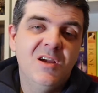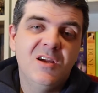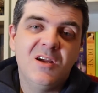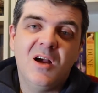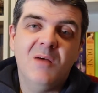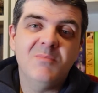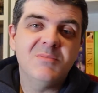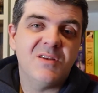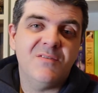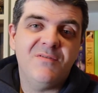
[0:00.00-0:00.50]

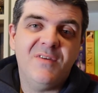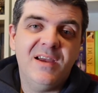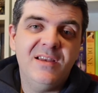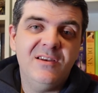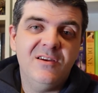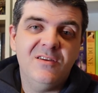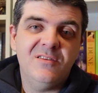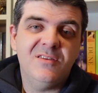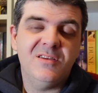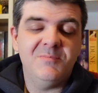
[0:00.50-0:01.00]
comes to
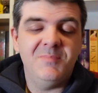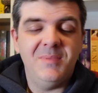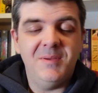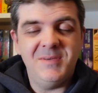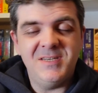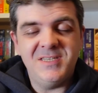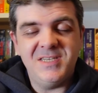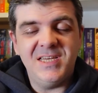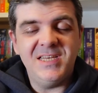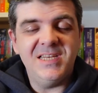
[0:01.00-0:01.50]
find out that
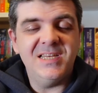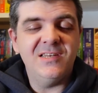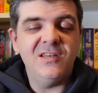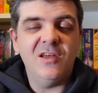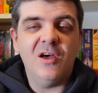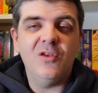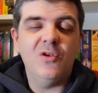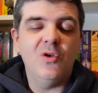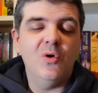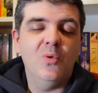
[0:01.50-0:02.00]
maybe she did
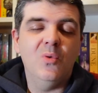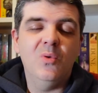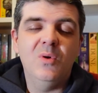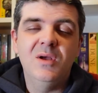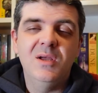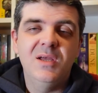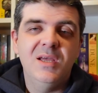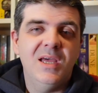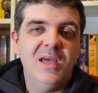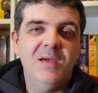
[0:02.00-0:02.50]
not know
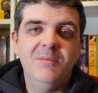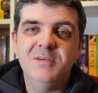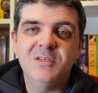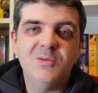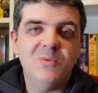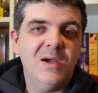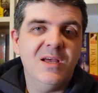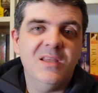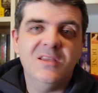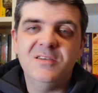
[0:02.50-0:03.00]
him
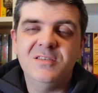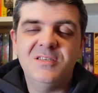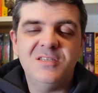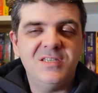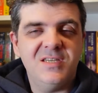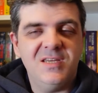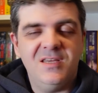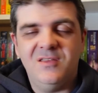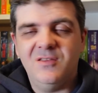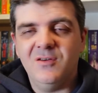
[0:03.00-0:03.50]
as well as
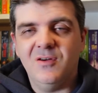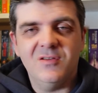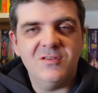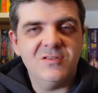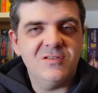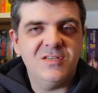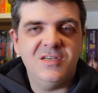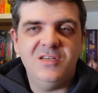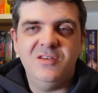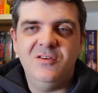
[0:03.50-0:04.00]
she thought
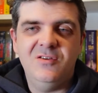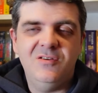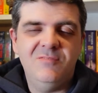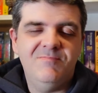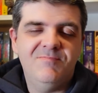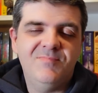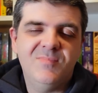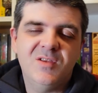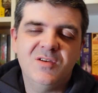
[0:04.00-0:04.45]
she knew.